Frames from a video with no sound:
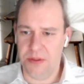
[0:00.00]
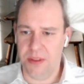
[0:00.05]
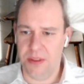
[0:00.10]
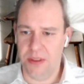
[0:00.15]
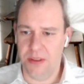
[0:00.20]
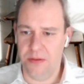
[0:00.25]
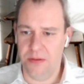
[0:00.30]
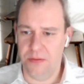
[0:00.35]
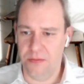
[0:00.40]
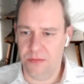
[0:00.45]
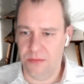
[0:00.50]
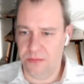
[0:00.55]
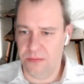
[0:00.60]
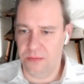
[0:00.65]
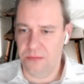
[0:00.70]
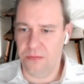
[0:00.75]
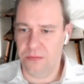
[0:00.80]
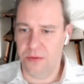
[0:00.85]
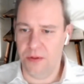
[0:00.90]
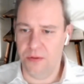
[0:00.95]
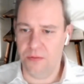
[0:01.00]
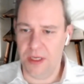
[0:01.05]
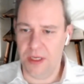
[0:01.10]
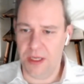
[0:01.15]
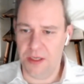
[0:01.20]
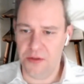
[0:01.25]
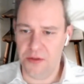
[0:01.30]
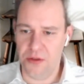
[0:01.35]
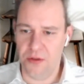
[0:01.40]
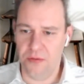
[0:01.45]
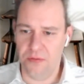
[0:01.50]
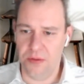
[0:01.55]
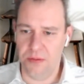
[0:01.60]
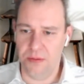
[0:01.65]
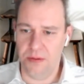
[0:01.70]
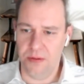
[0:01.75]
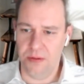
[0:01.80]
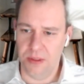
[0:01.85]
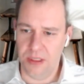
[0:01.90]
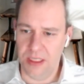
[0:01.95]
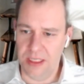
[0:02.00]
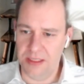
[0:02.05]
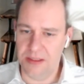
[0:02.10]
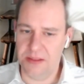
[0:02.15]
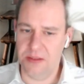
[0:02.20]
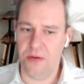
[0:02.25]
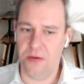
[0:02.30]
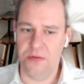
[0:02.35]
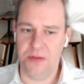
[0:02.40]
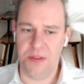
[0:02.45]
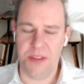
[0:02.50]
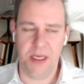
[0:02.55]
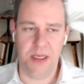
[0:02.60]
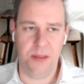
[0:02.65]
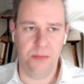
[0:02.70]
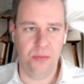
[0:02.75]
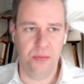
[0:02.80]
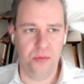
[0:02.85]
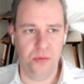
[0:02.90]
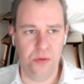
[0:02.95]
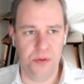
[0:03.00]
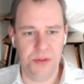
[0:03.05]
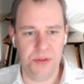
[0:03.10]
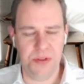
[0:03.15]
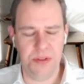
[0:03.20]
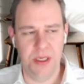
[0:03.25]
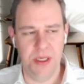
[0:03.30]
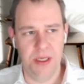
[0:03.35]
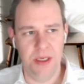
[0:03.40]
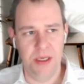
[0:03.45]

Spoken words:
for the creation of the list of stake pools.